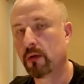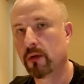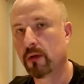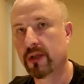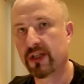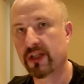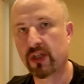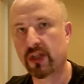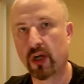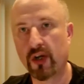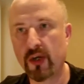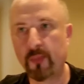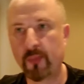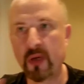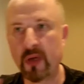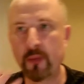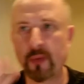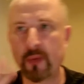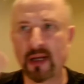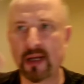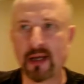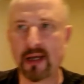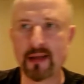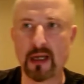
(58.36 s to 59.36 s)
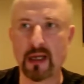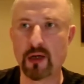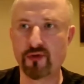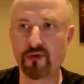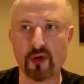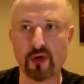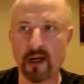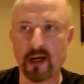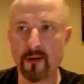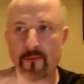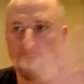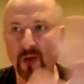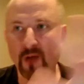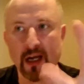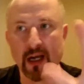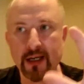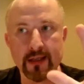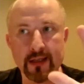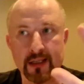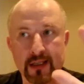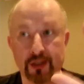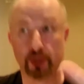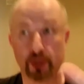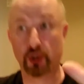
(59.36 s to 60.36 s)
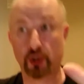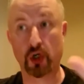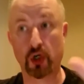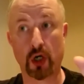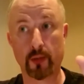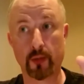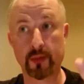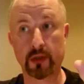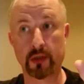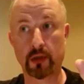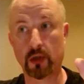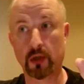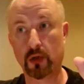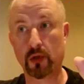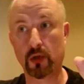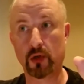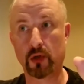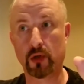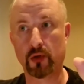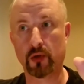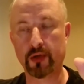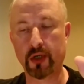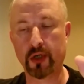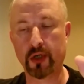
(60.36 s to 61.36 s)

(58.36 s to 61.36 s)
there's a lot of people out there trying to find this common law.